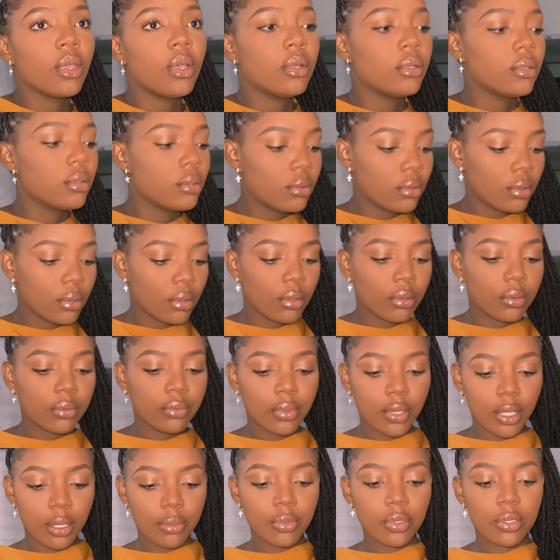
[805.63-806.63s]
So
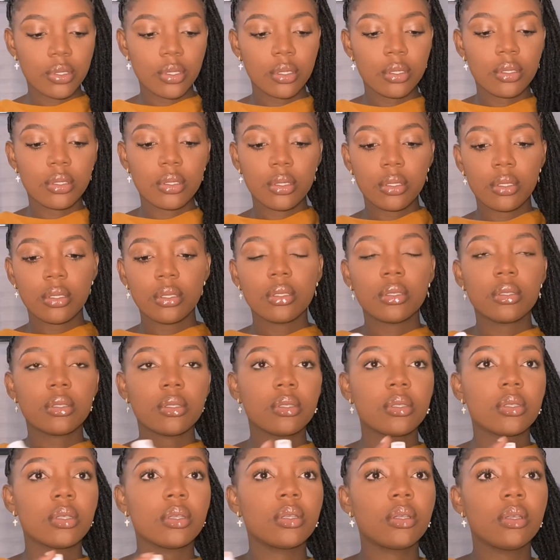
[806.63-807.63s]
I'm using
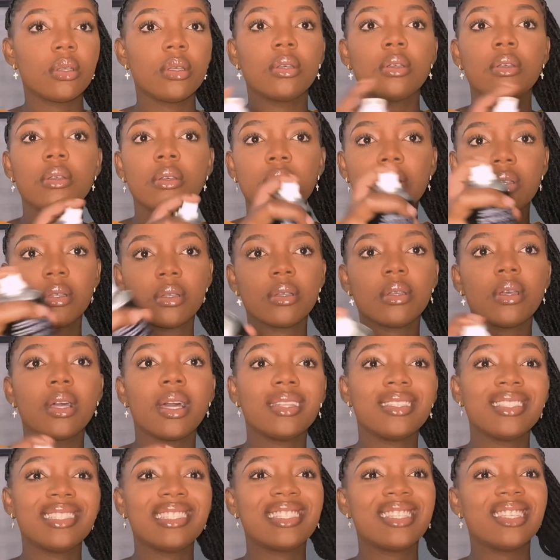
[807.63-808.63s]
this, and
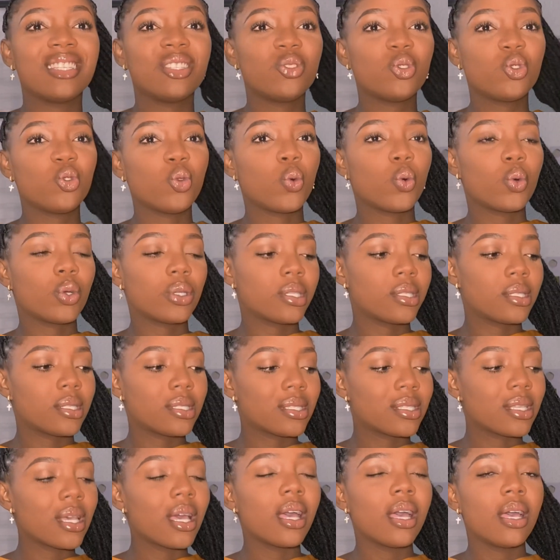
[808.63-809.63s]
this thing
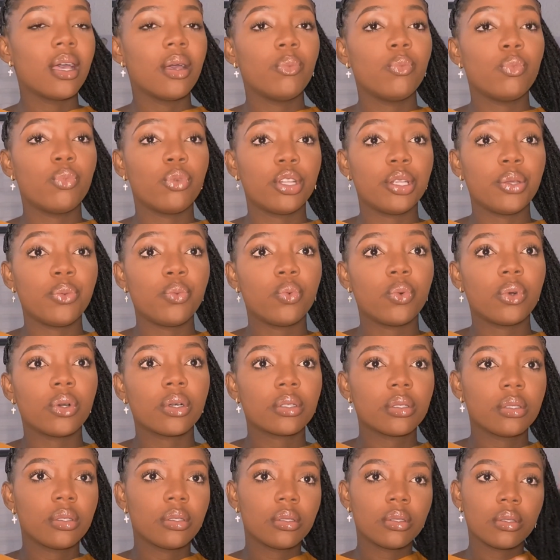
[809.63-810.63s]
chokes, but it
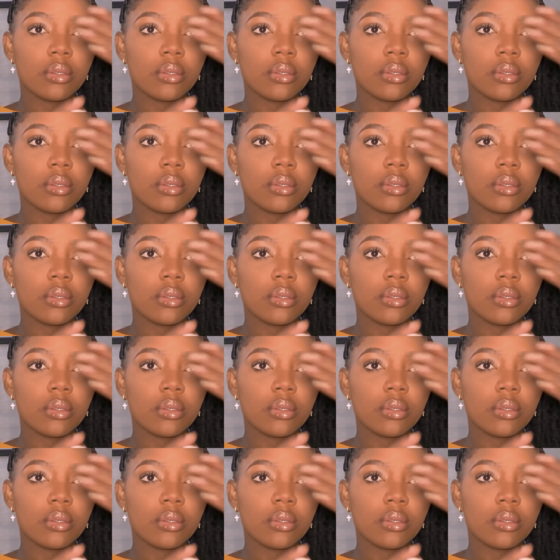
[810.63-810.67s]
works.